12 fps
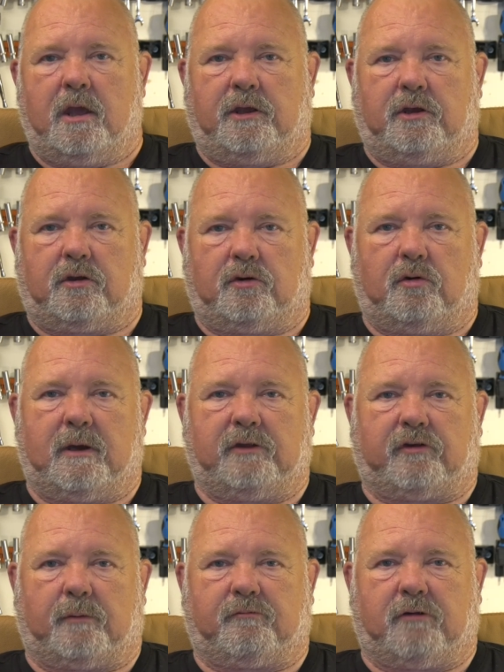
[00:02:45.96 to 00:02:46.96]
You can
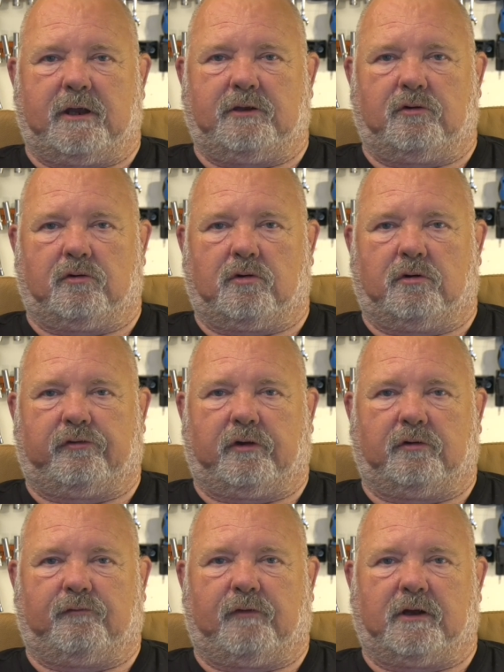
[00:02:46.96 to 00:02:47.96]
always upgrade your
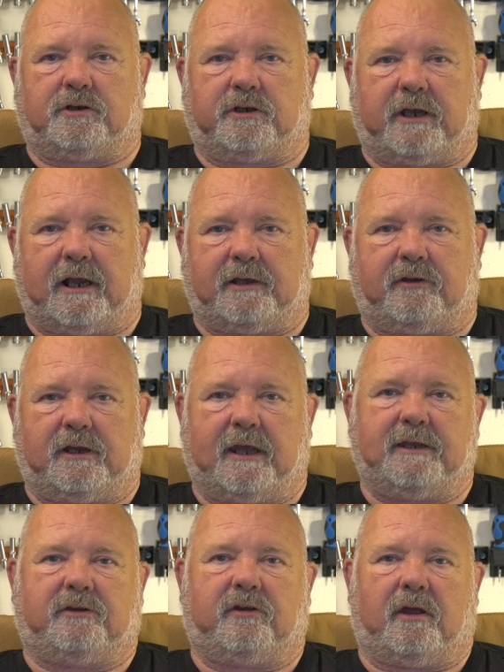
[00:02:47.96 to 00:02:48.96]
console's functionality
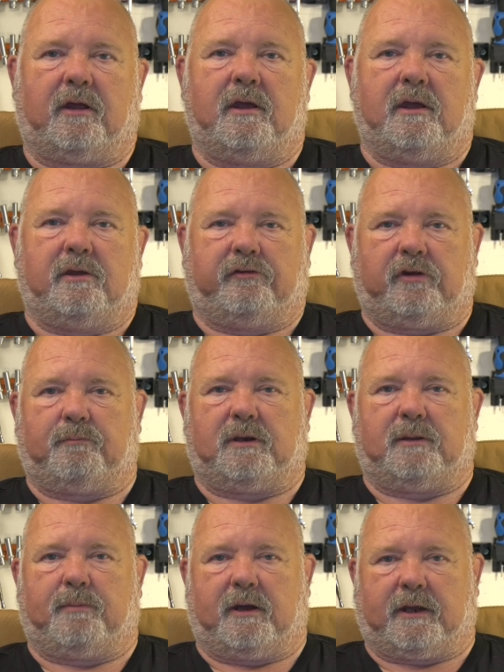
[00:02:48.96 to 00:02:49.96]
later
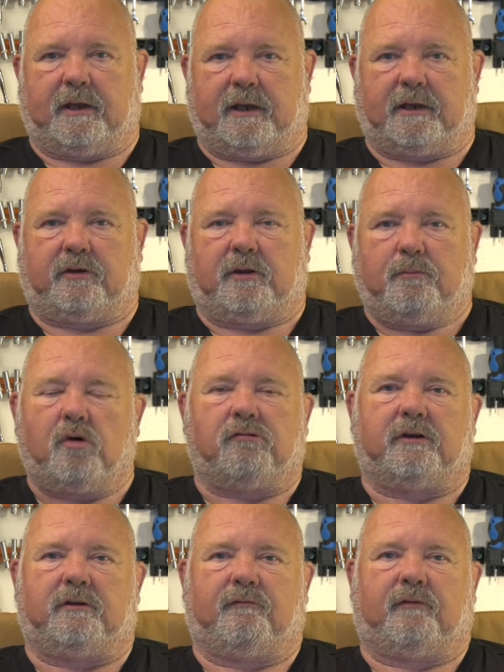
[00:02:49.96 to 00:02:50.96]
simply by connecting
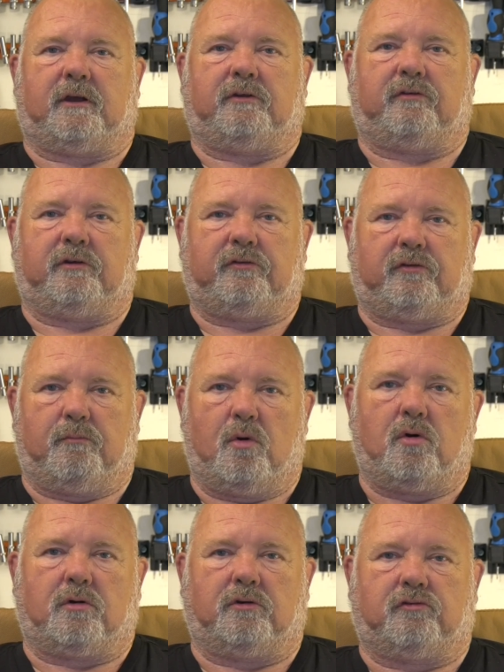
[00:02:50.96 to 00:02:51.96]
more interfaces to
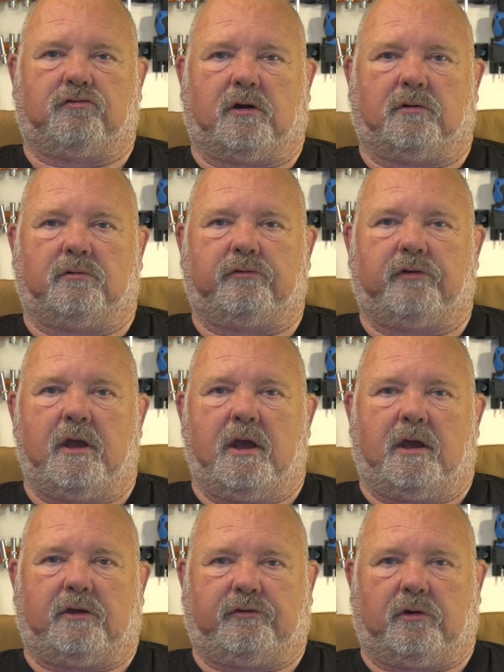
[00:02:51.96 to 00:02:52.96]
more controls
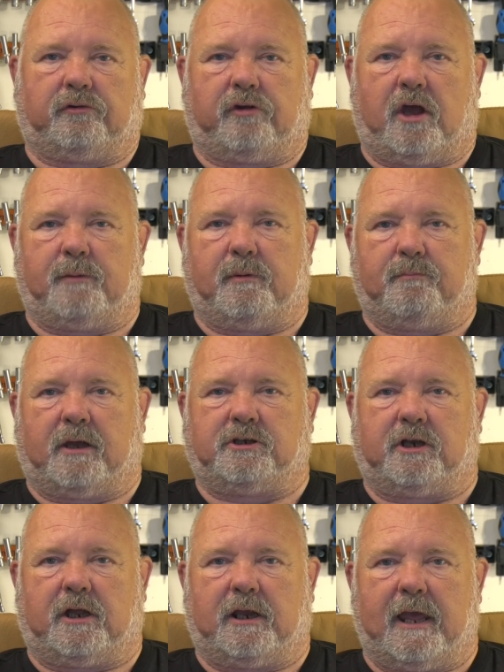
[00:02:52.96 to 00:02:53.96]
as your time and
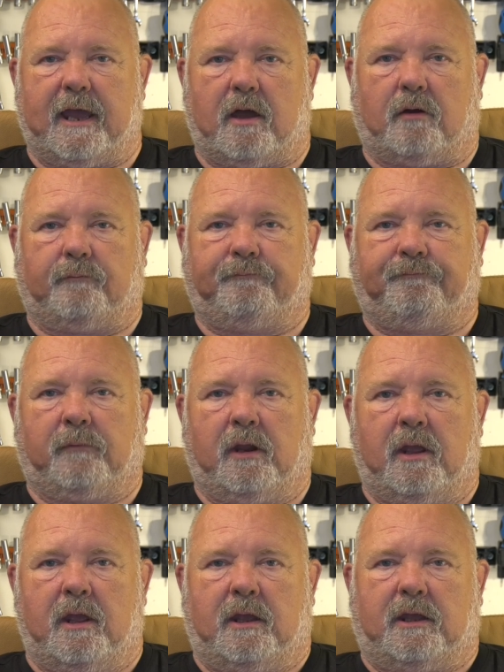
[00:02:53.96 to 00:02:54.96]
budget allow.
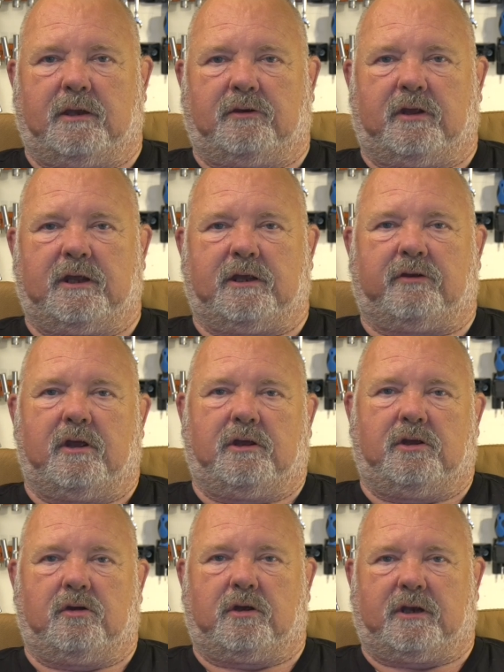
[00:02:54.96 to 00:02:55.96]
Indeed,
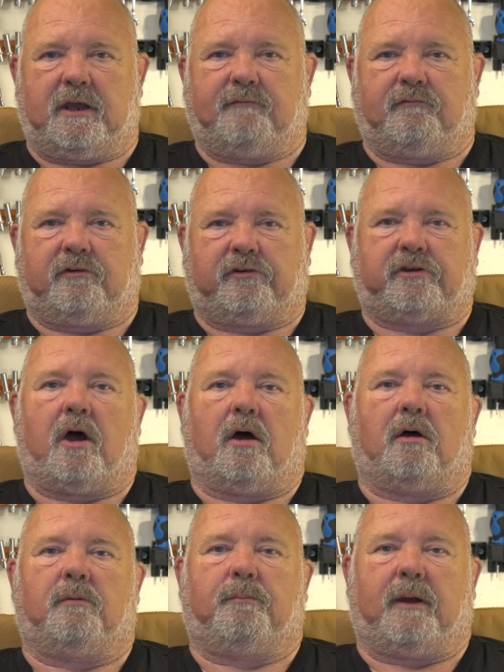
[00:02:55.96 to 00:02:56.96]
you could even
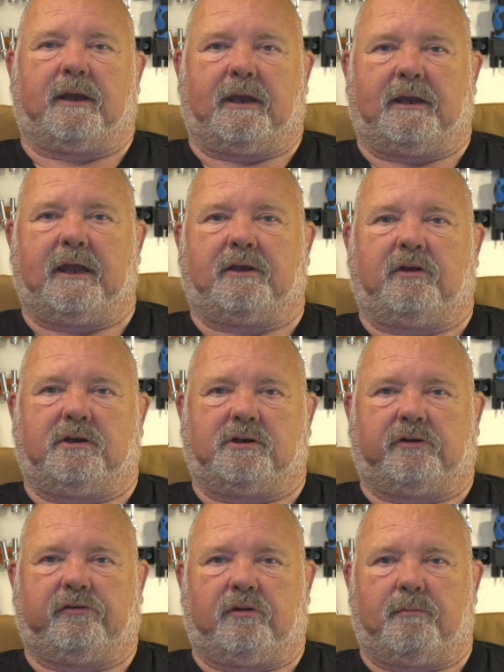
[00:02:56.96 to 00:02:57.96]
start by connecting
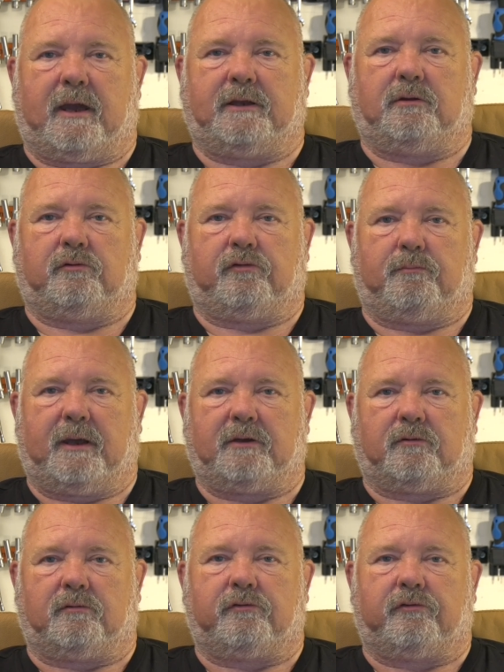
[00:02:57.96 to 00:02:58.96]
just the manuals and
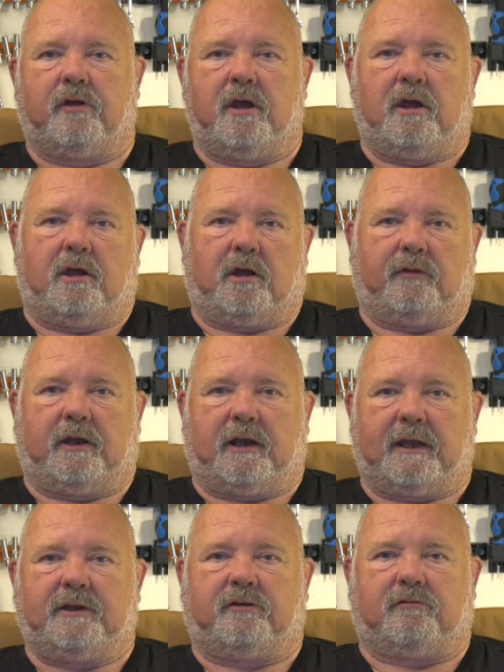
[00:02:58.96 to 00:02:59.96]
pedals, and then
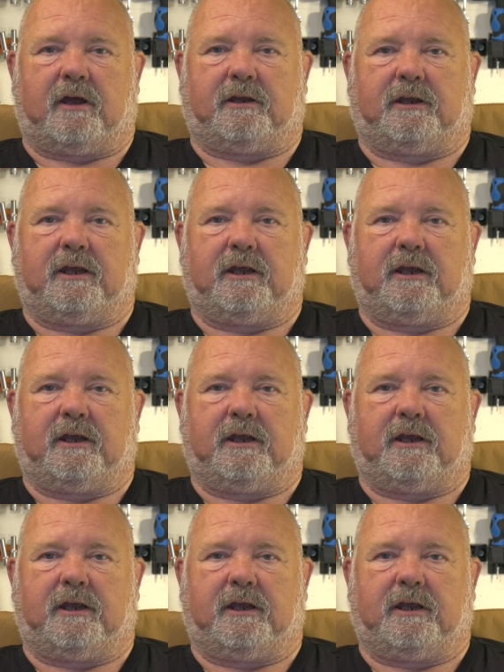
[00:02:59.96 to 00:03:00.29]
later adding